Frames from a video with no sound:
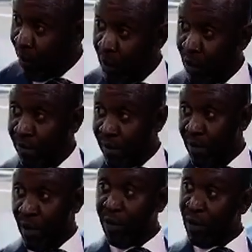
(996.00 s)
confirm, the
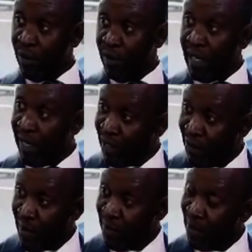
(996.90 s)
Office of the Director of
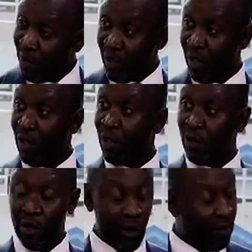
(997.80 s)
Public Prosecutions
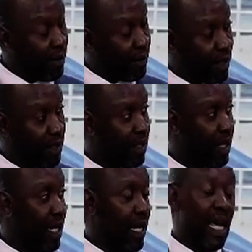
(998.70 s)
will confirm this.
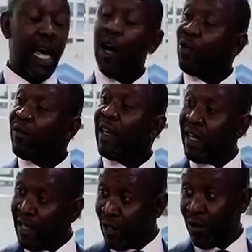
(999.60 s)
Out of the
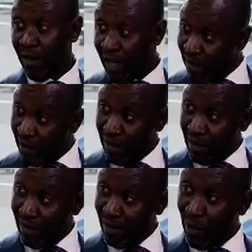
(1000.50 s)
hundreds of cases
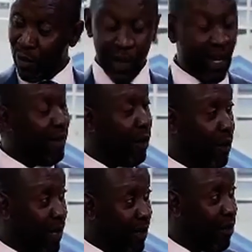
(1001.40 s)
which we have
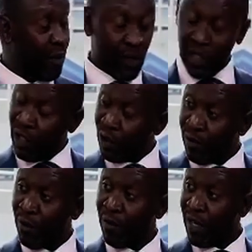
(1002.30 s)
recommended for prosecution
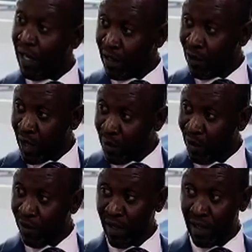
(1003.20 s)
for various corruption
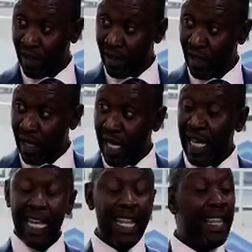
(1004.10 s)
offenses,
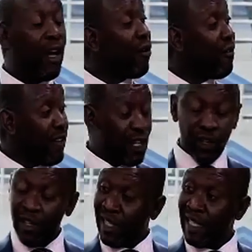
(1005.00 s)
the conviction
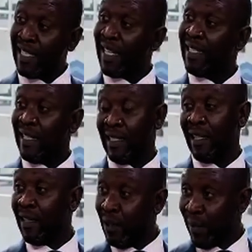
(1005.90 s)
rate is at
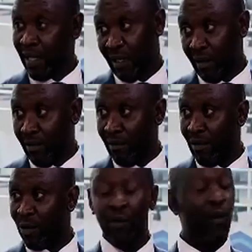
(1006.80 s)
63%.
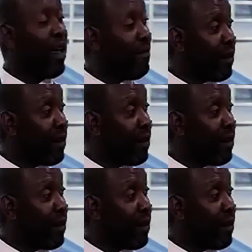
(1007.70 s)
So for every